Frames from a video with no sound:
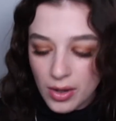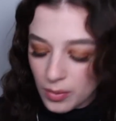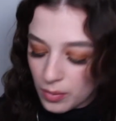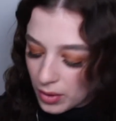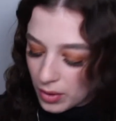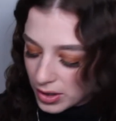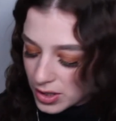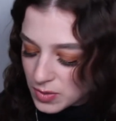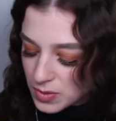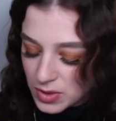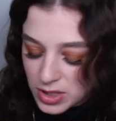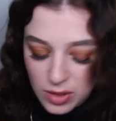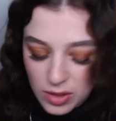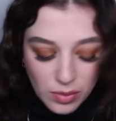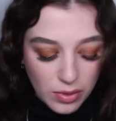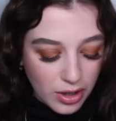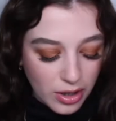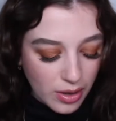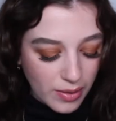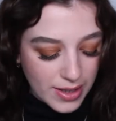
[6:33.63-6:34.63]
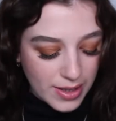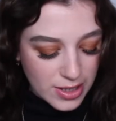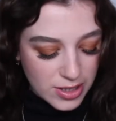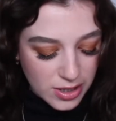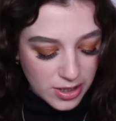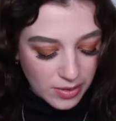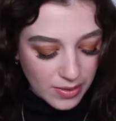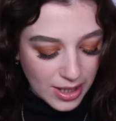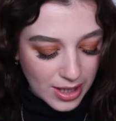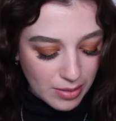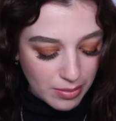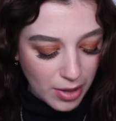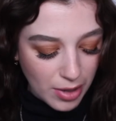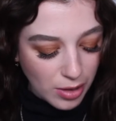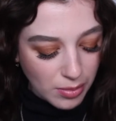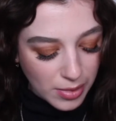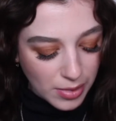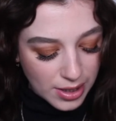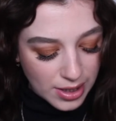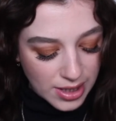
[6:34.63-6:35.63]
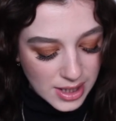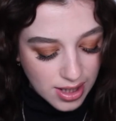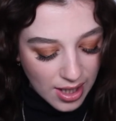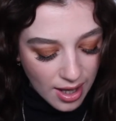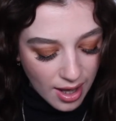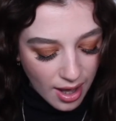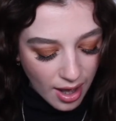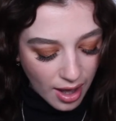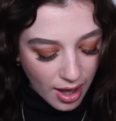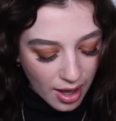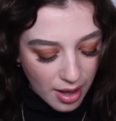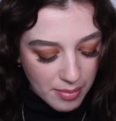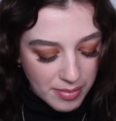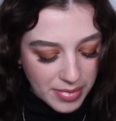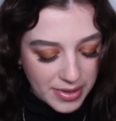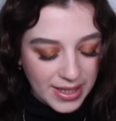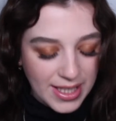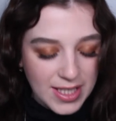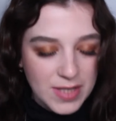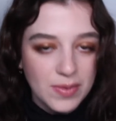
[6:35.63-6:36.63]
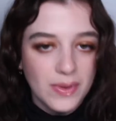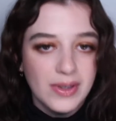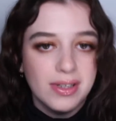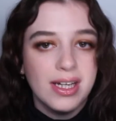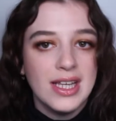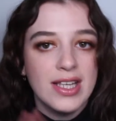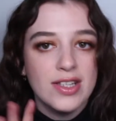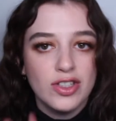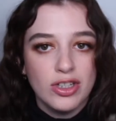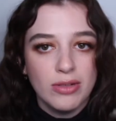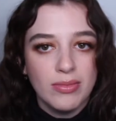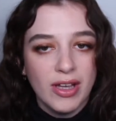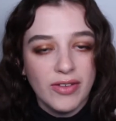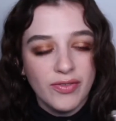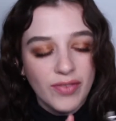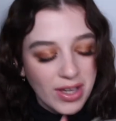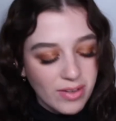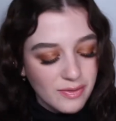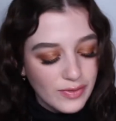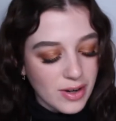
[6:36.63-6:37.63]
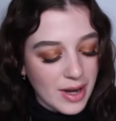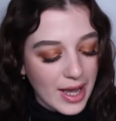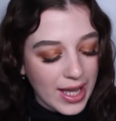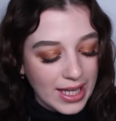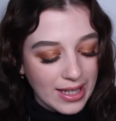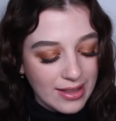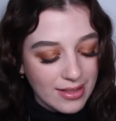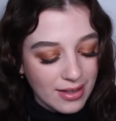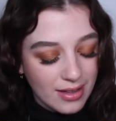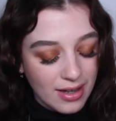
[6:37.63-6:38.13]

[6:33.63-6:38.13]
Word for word: ones which I will go into in a moment um, but this one is not my favourite either.